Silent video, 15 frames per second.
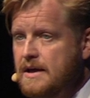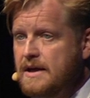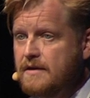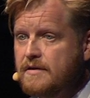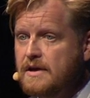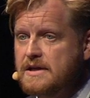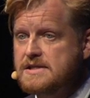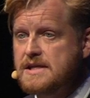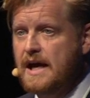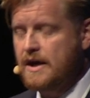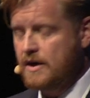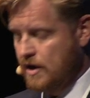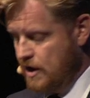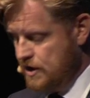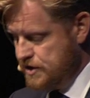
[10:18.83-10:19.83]
even a
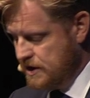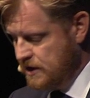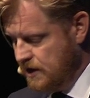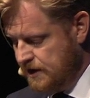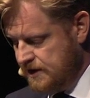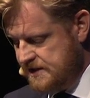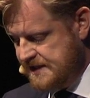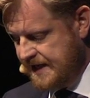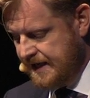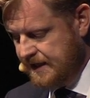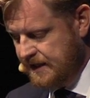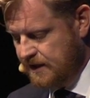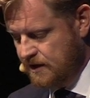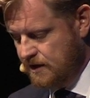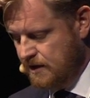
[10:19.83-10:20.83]
psychological
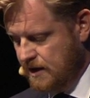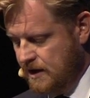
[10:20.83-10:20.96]
understanding